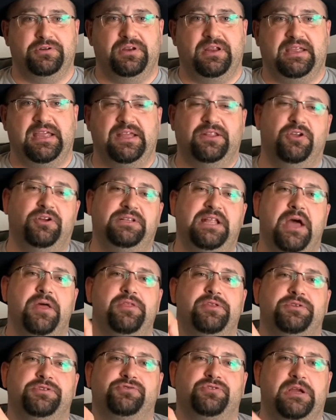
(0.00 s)
And again, look down
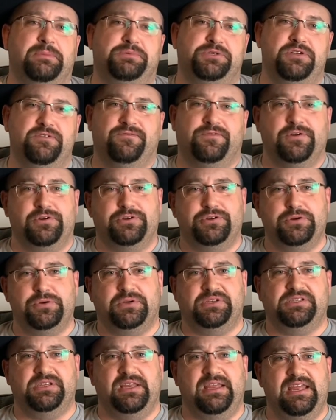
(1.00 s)
the description for
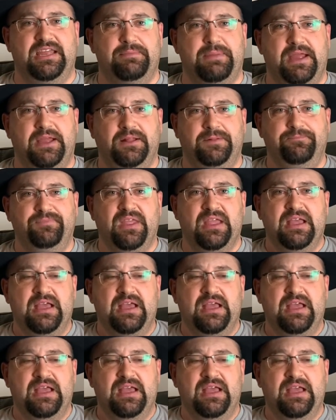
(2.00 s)
Duke's email.